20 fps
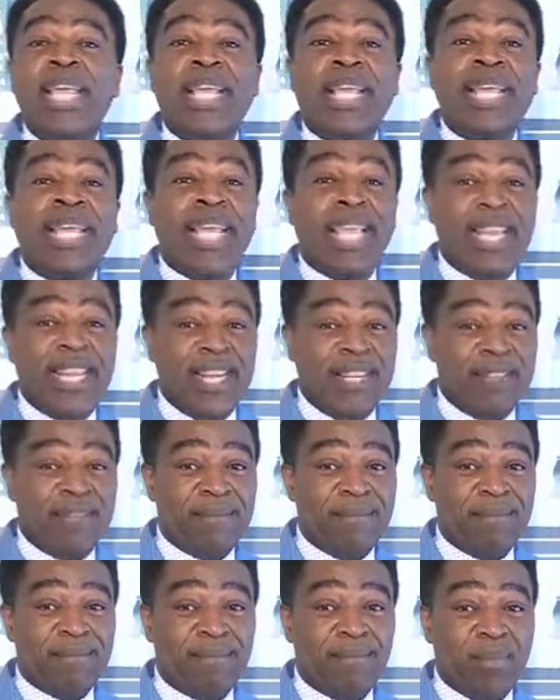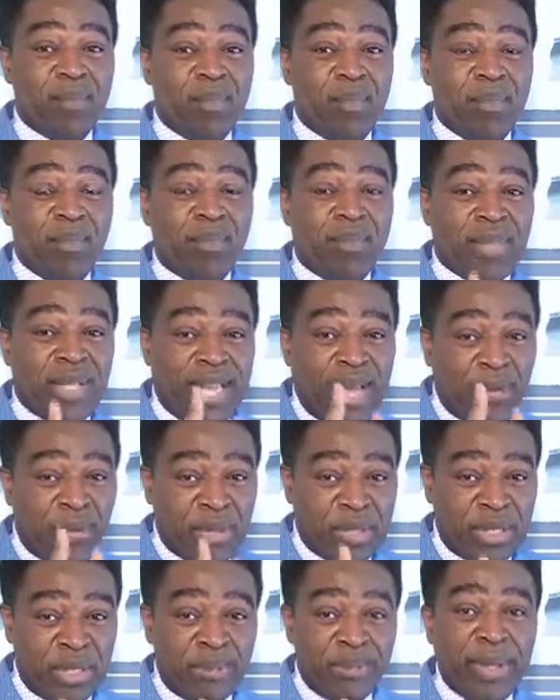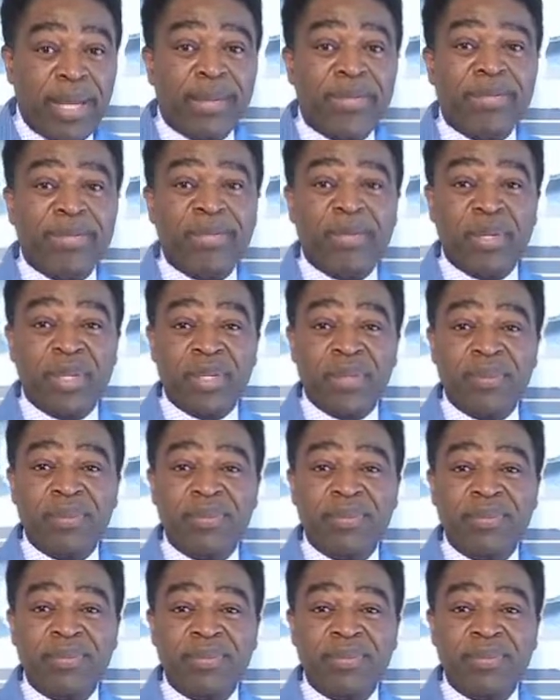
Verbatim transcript: again. That was a birth for you.